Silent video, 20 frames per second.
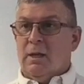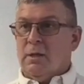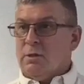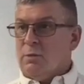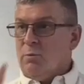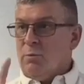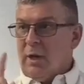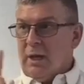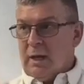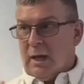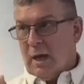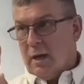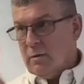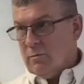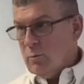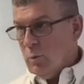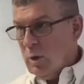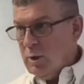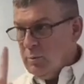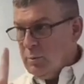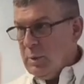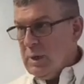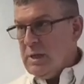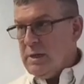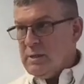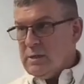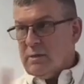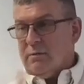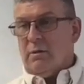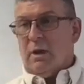to make out of one
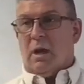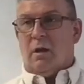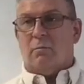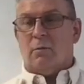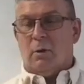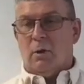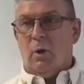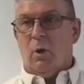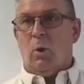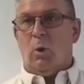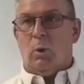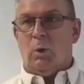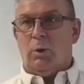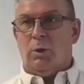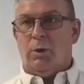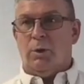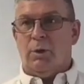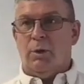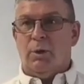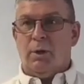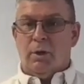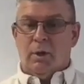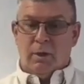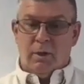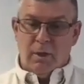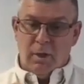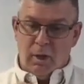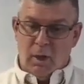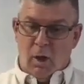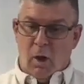piece of hammered gold
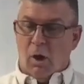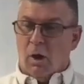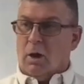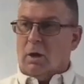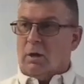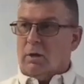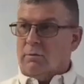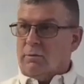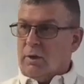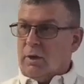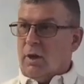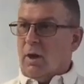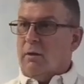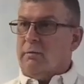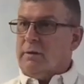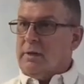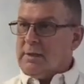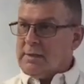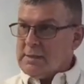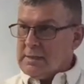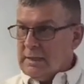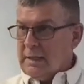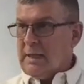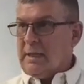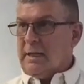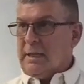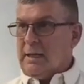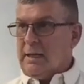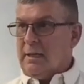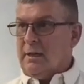the Ark of the Covenant's
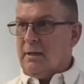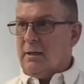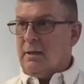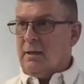lid,